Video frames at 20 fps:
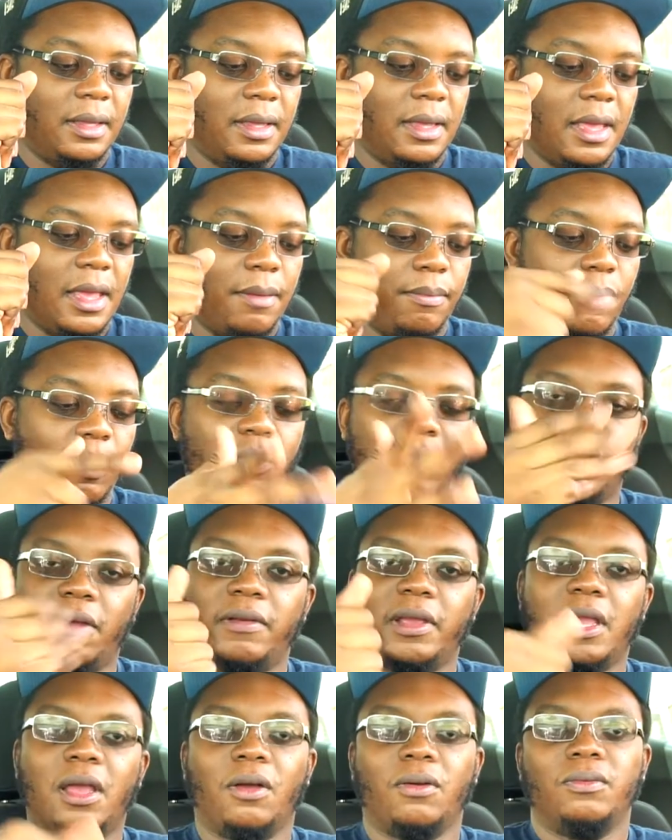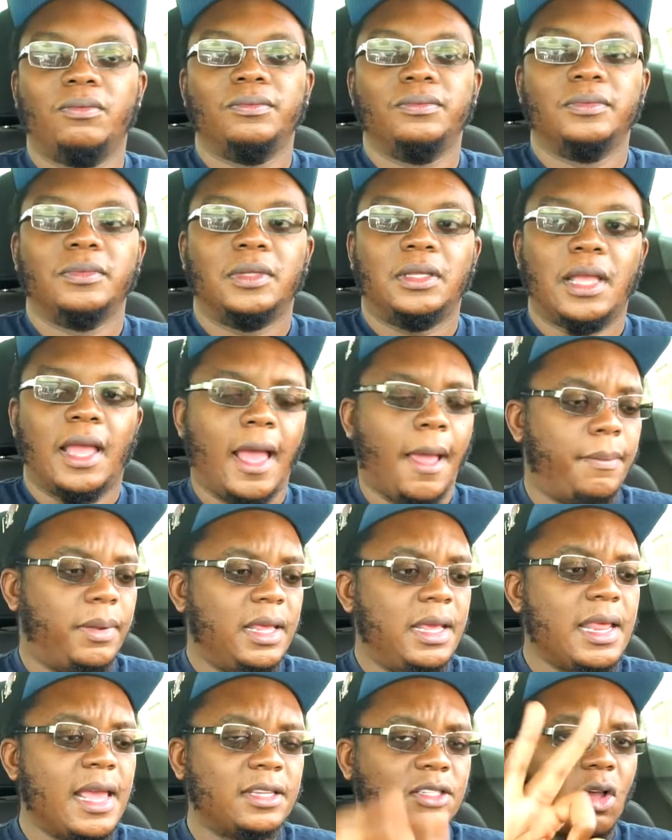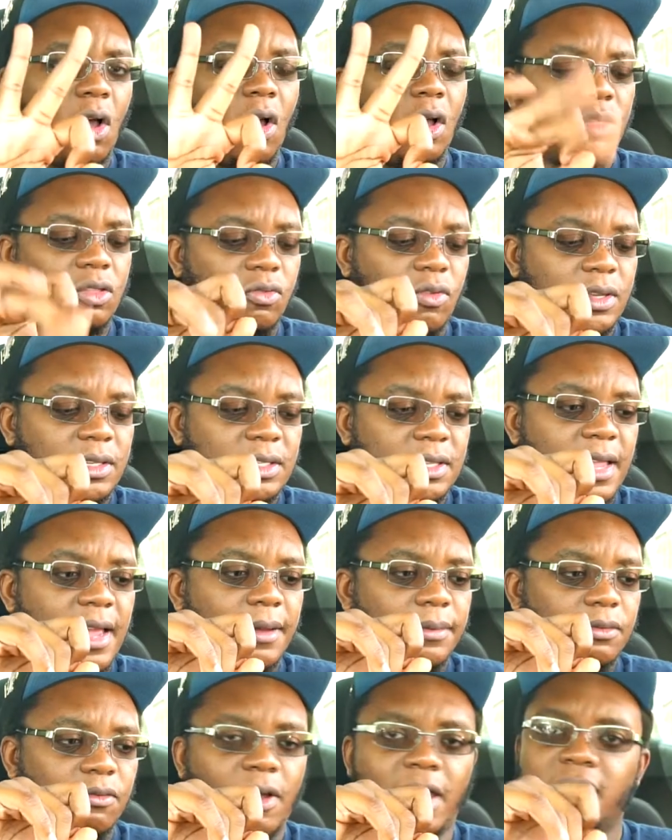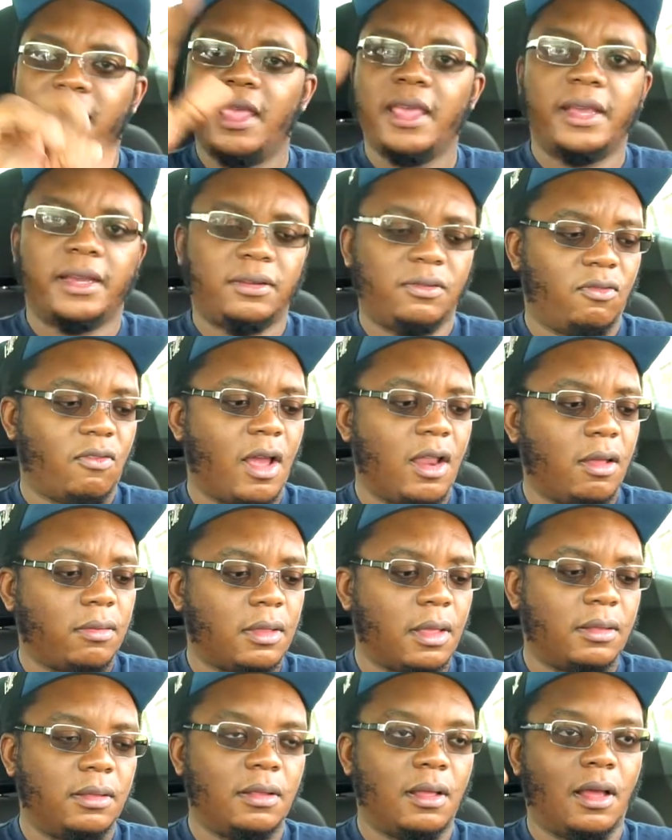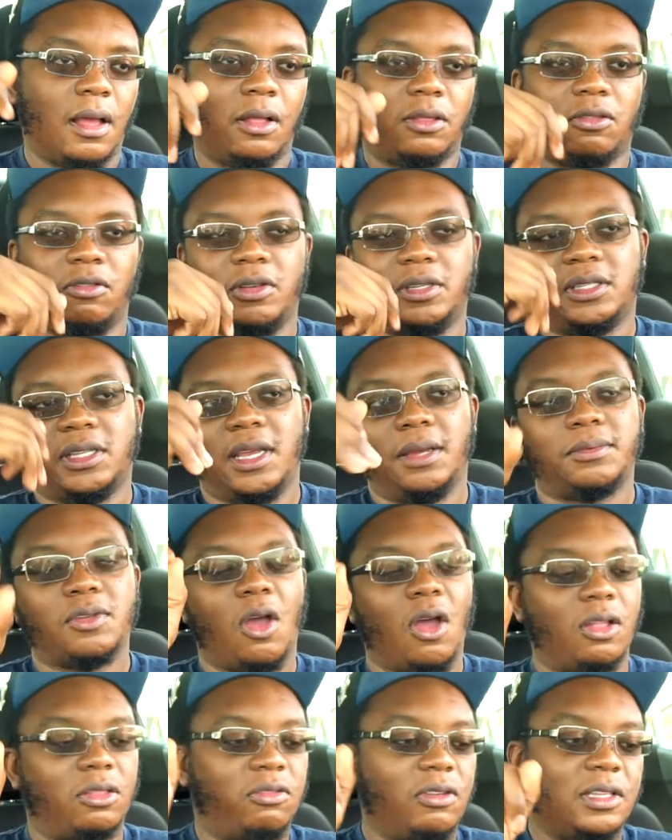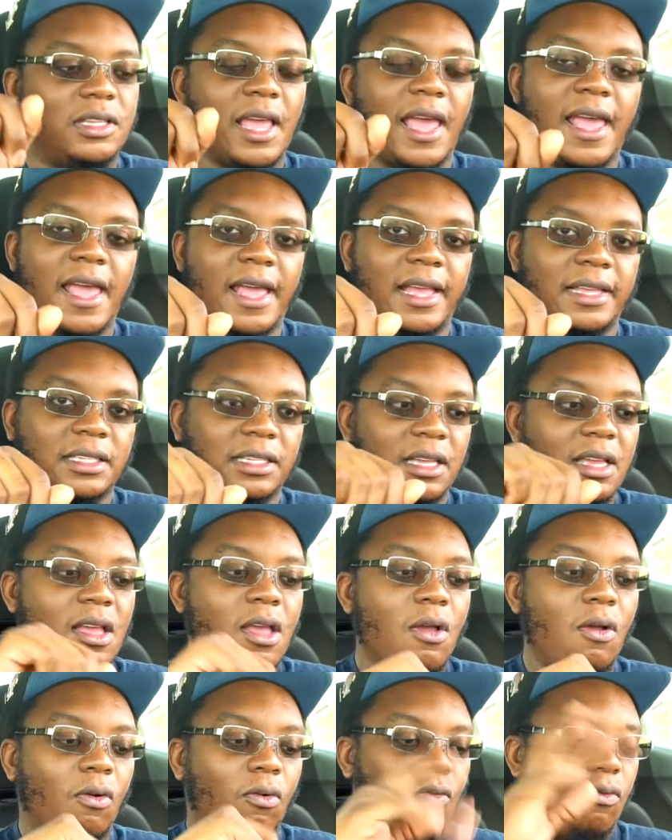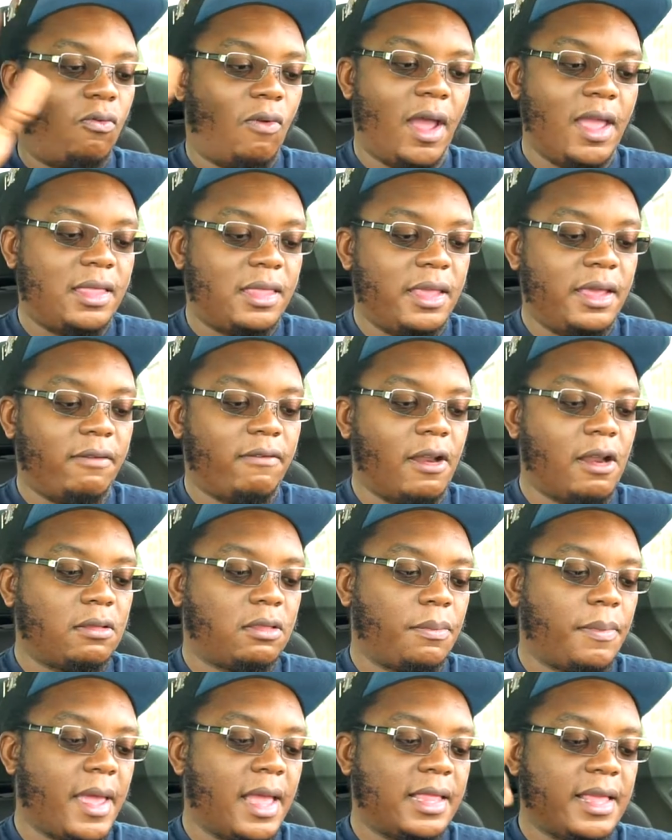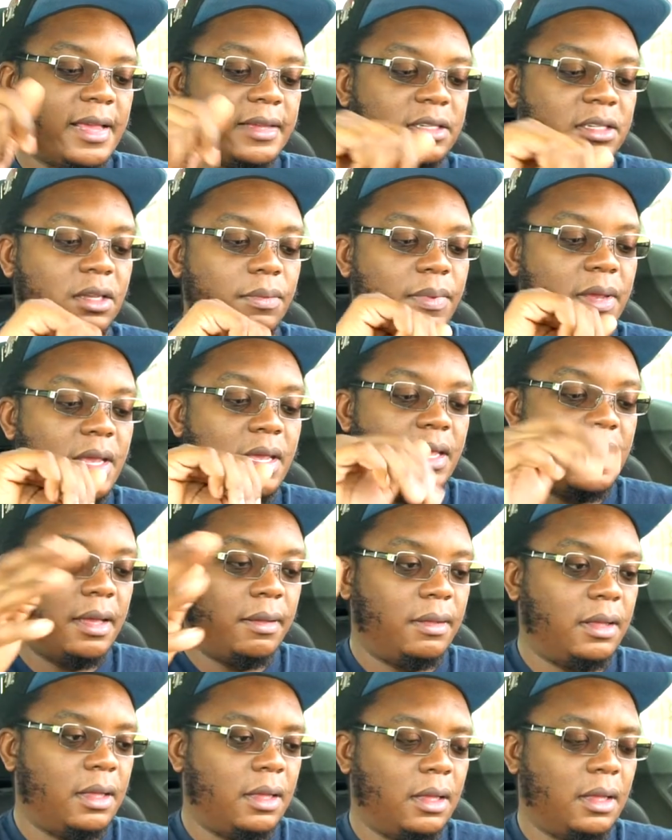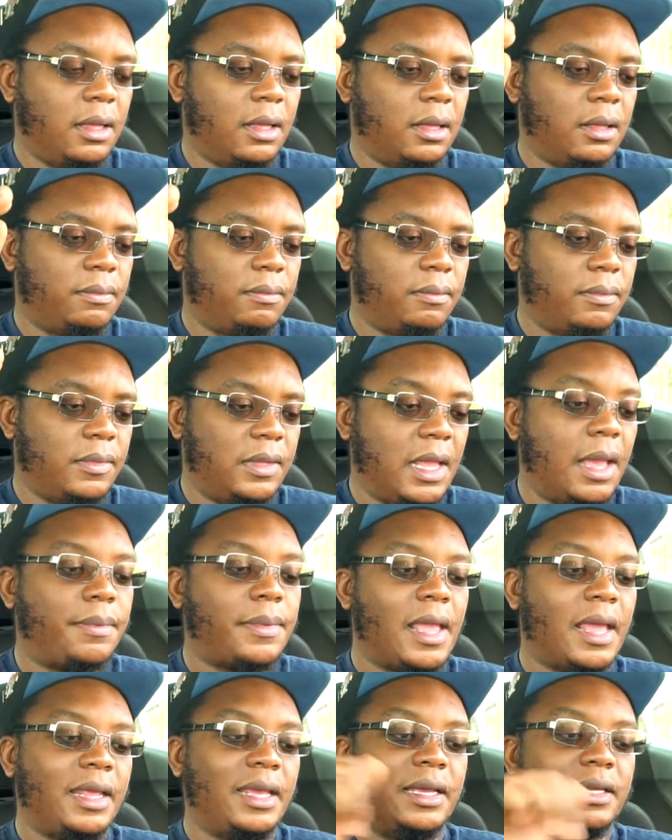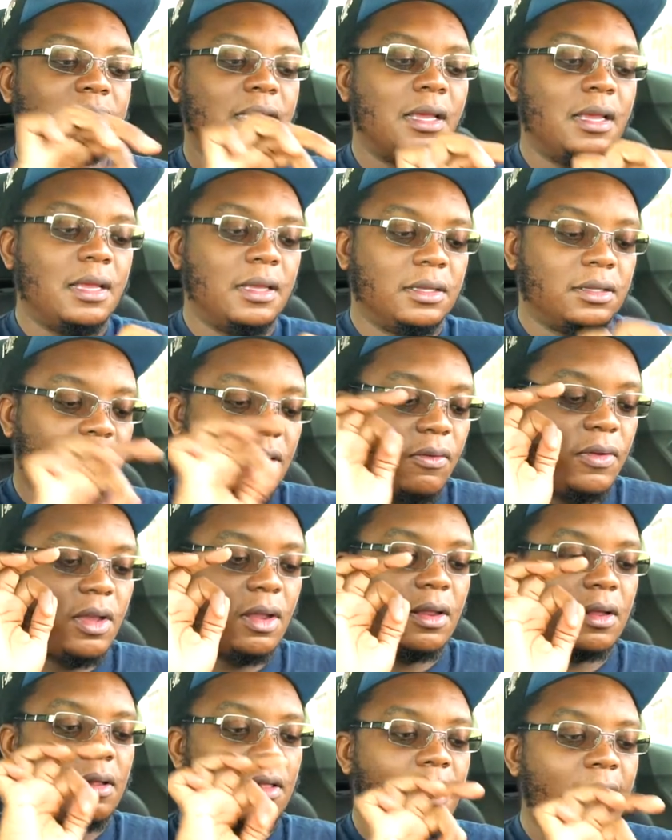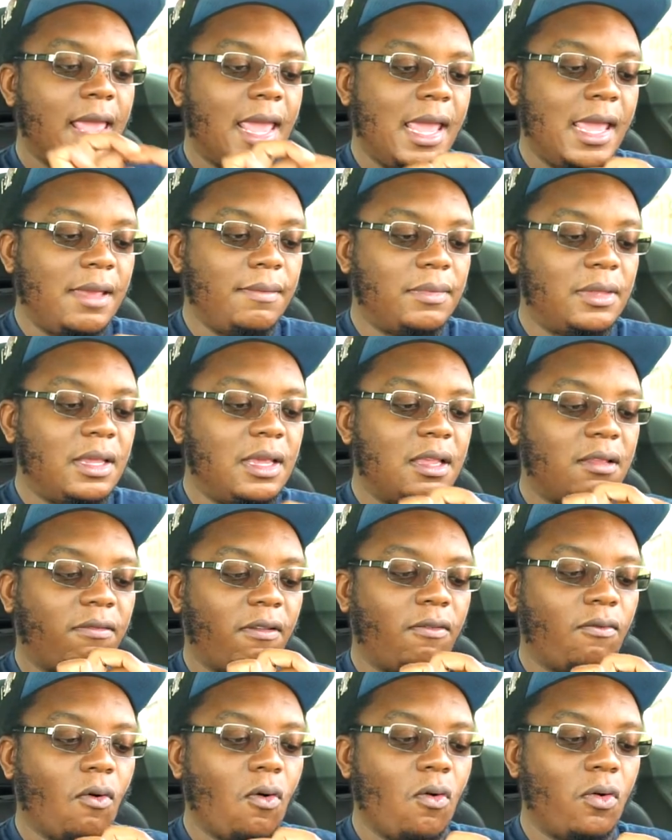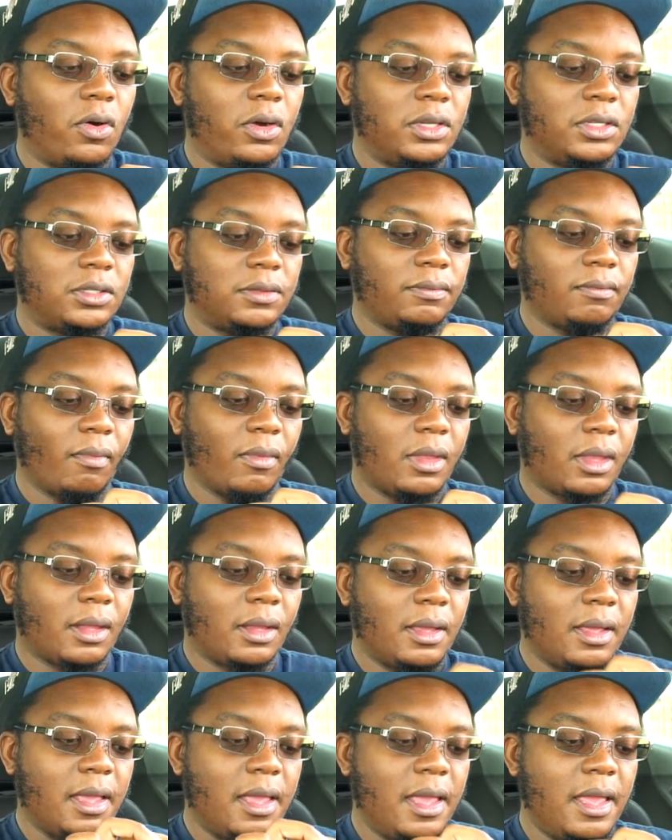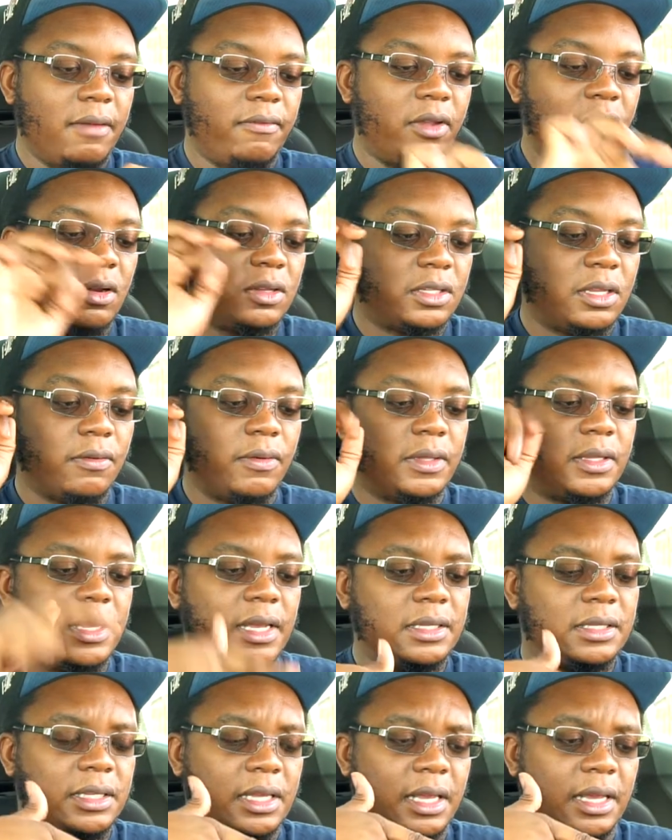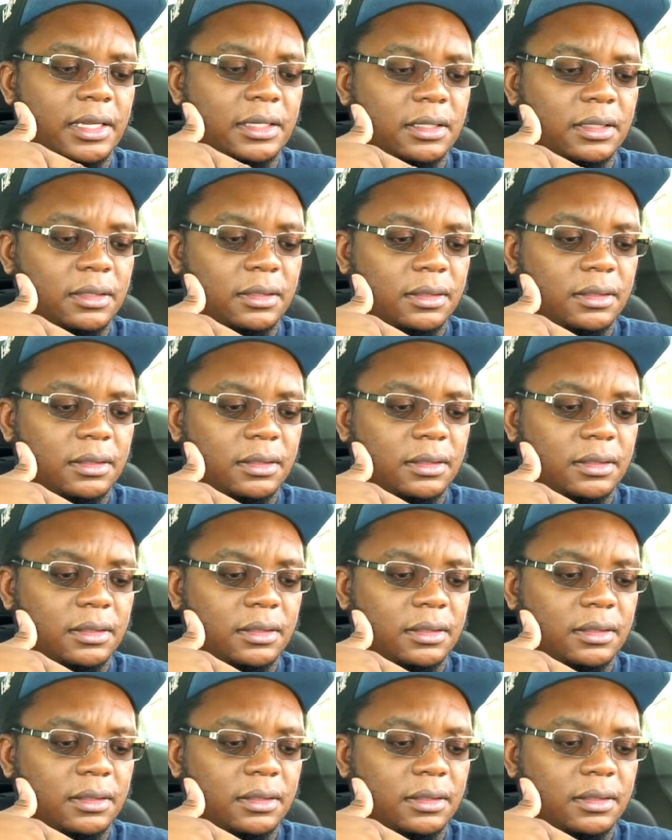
And boom, there we go. I believe that's all three steps right there, right off the, all uh, three steps, all three tasks right there, right off the bat. That should be, uh, yep, that is. So we're going to claim these rewards and we're going to see what this is.